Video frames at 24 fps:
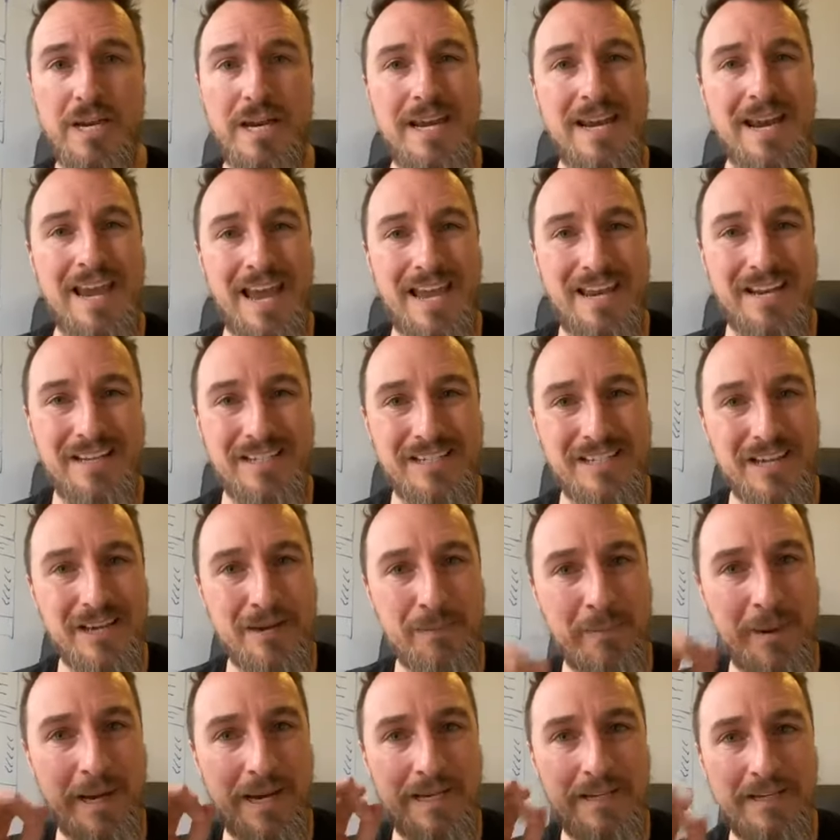And it's going to
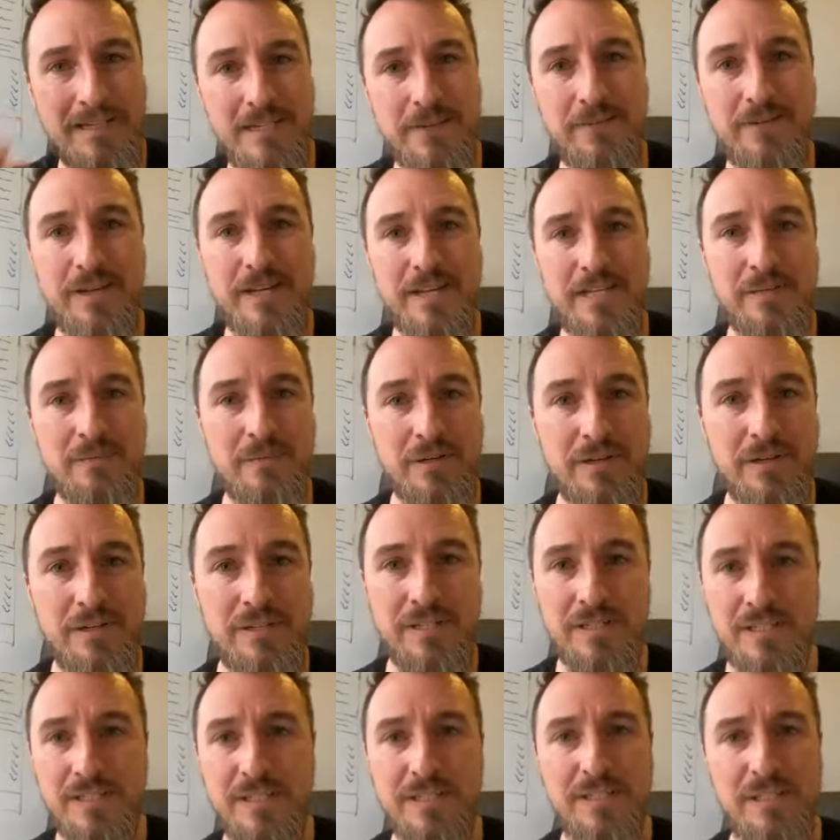pay dividends because
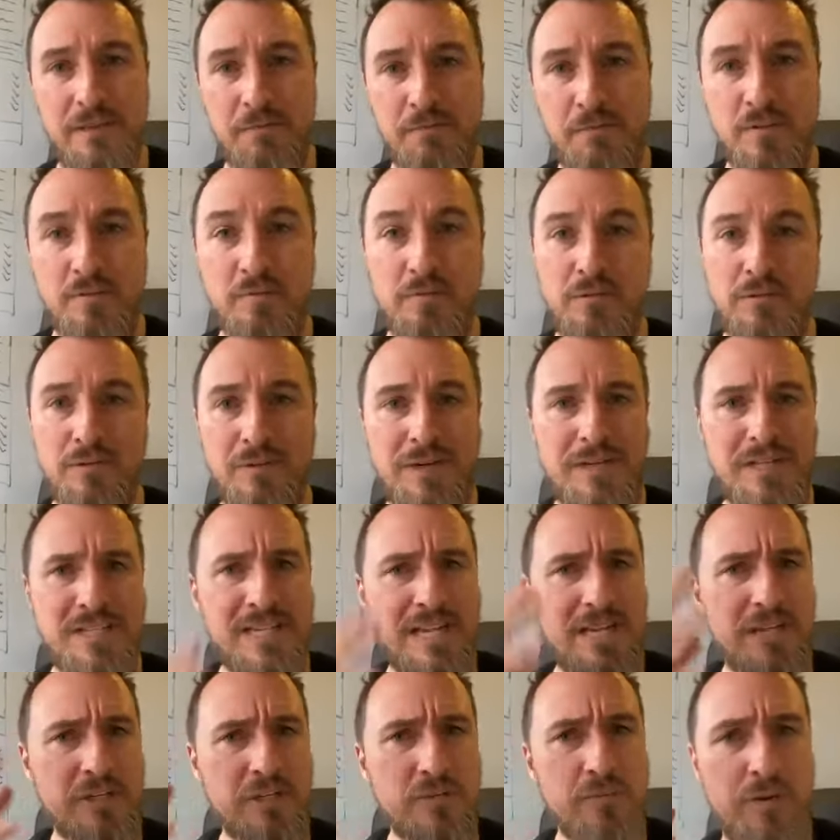it's the difference between,
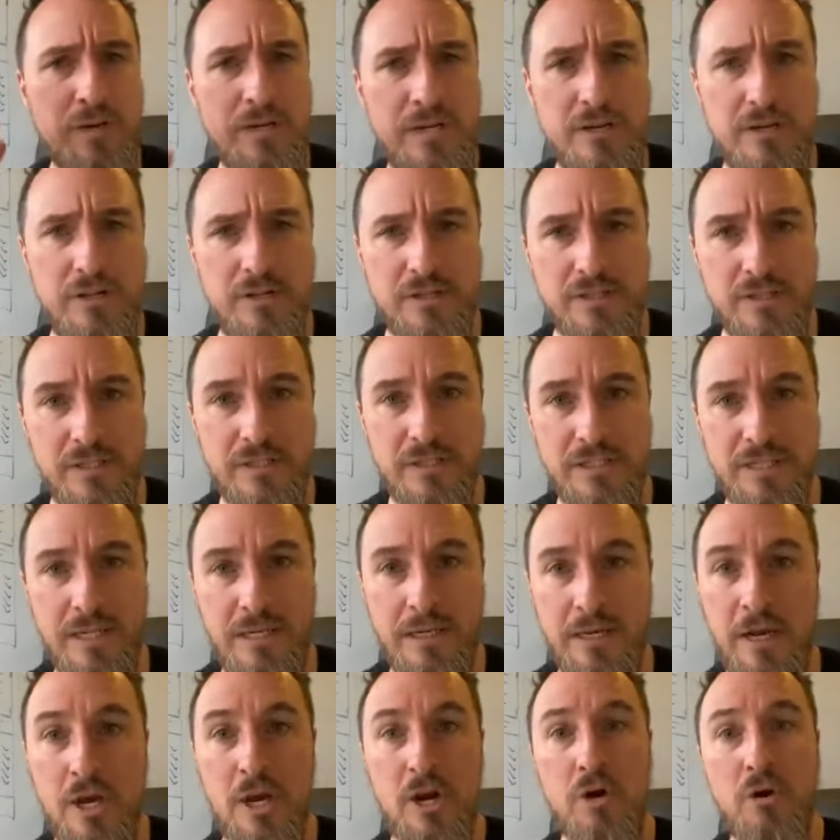say, $20 a
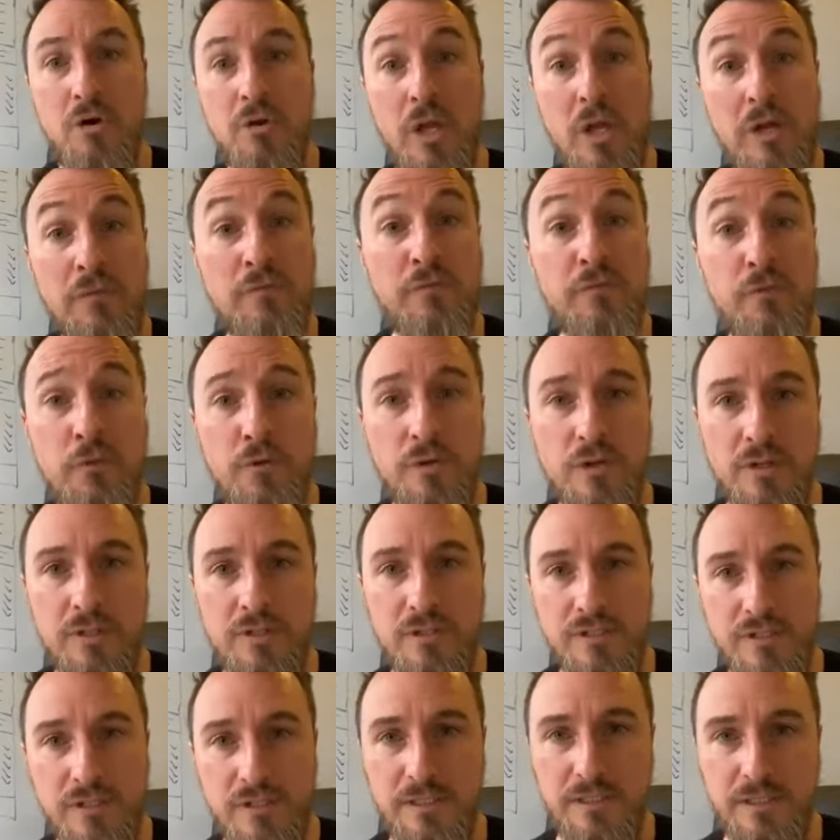lead or
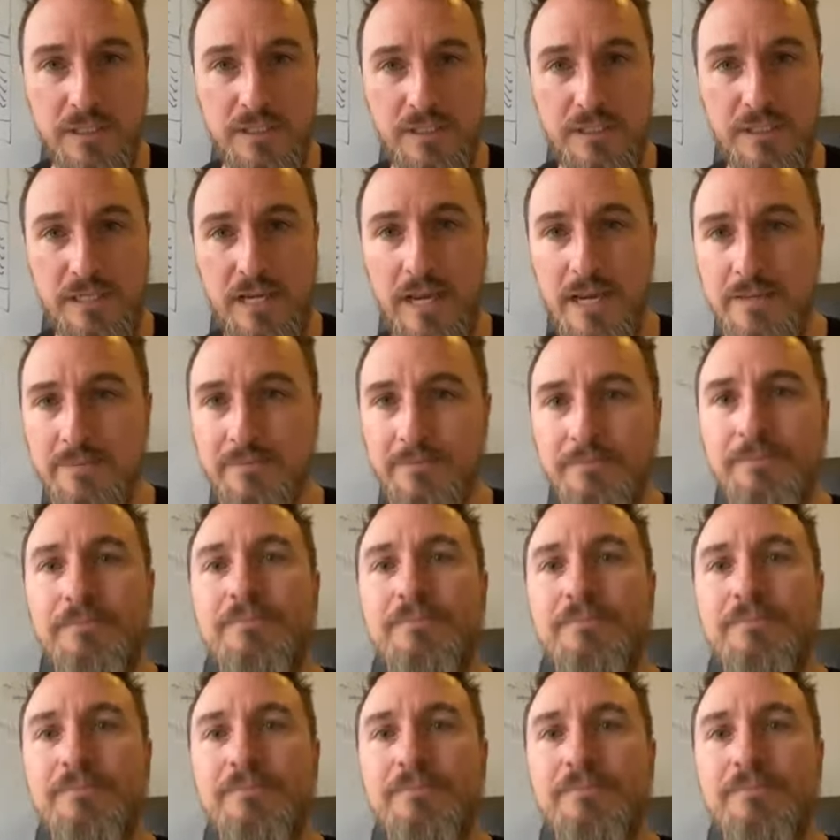$4 a lead, okay?